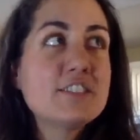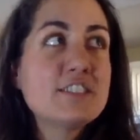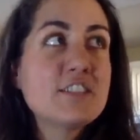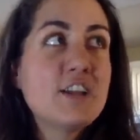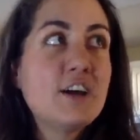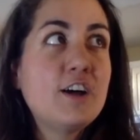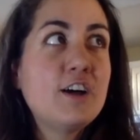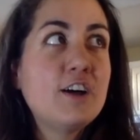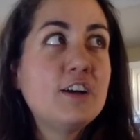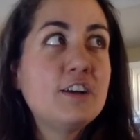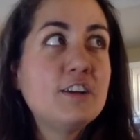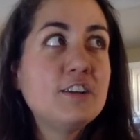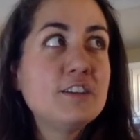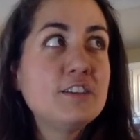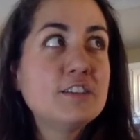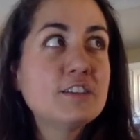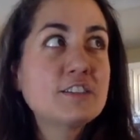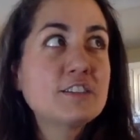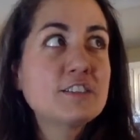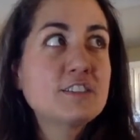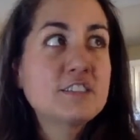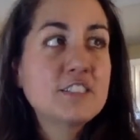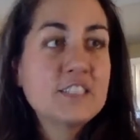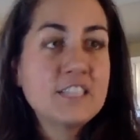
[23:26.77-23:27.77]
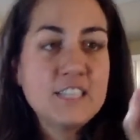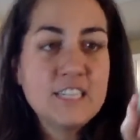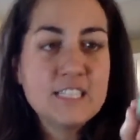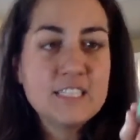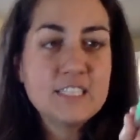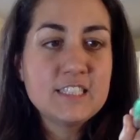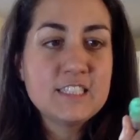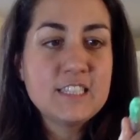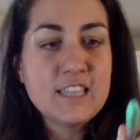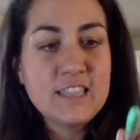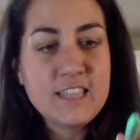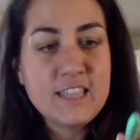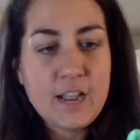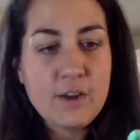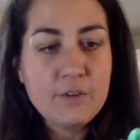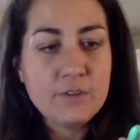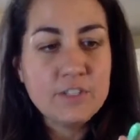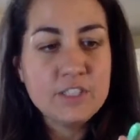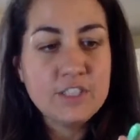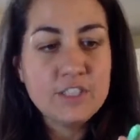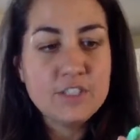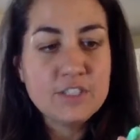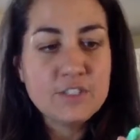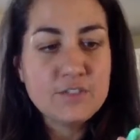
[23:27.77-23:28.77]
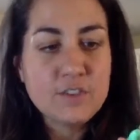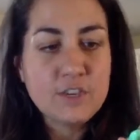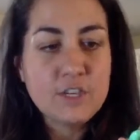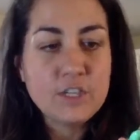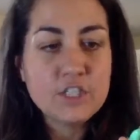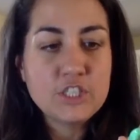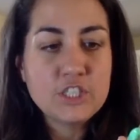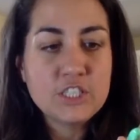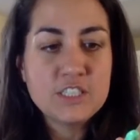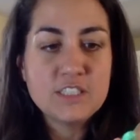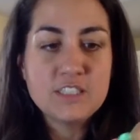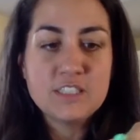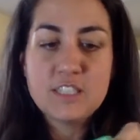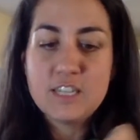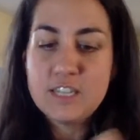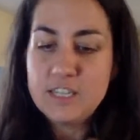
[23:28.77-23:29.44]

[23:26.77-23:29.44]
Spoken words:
stall connected to thyroid dysfunction,